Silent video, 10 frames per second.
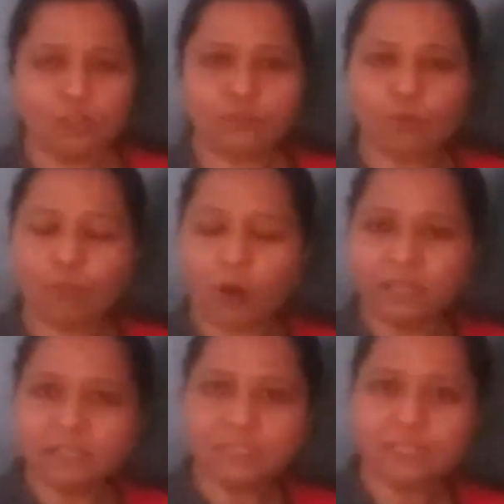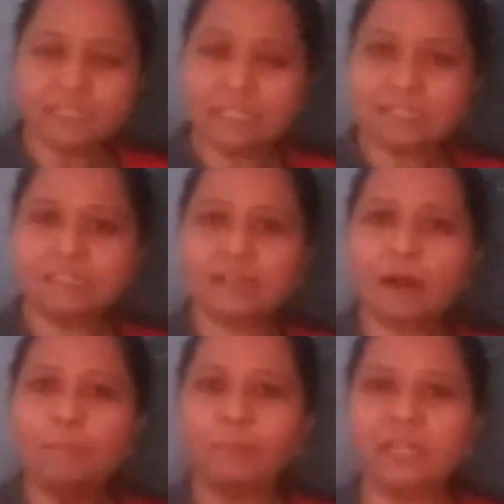So what is this? This is a
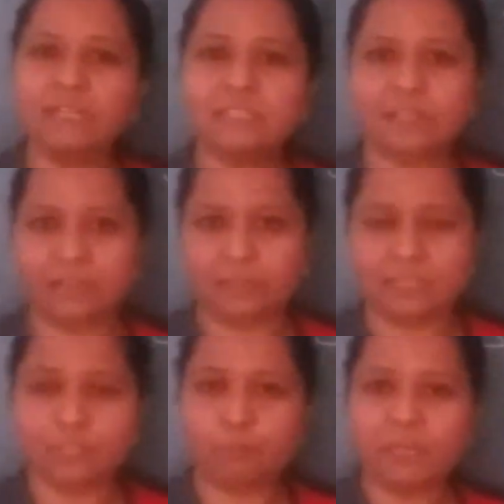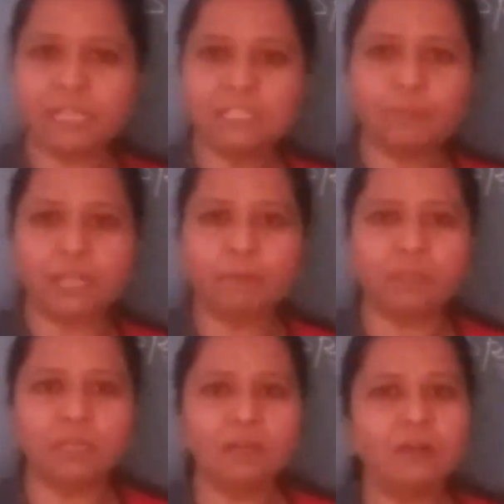complete sentence. Please bring
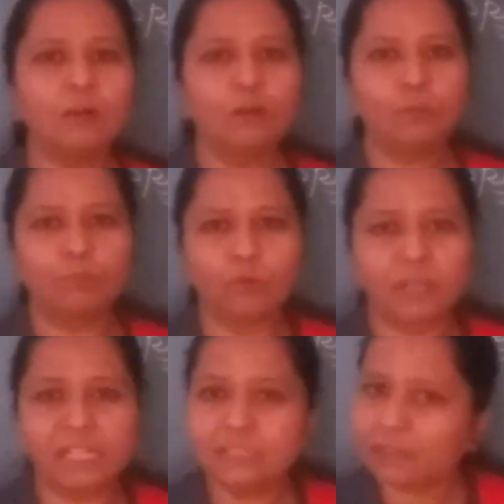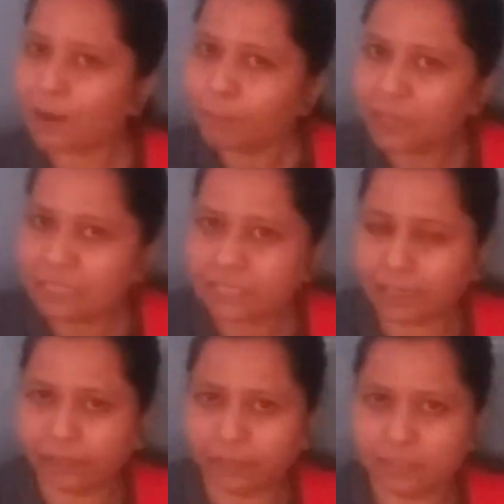me a book. It's a complete
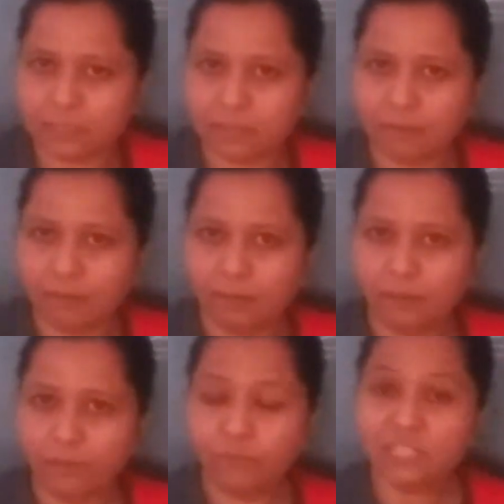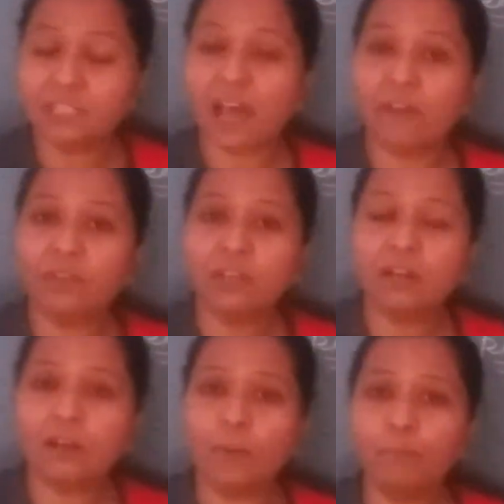sentence which is having
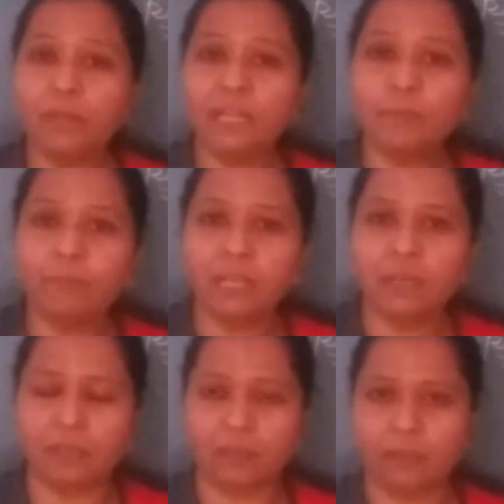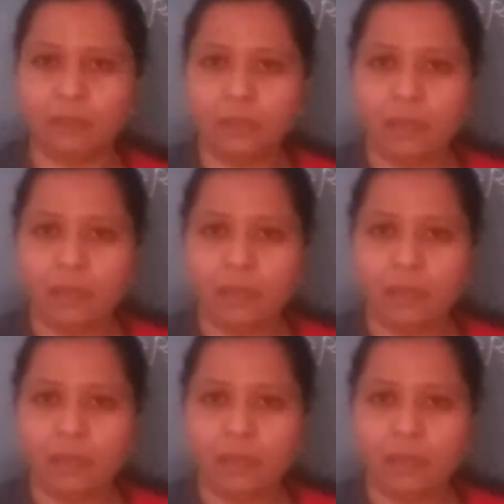a complete meaning.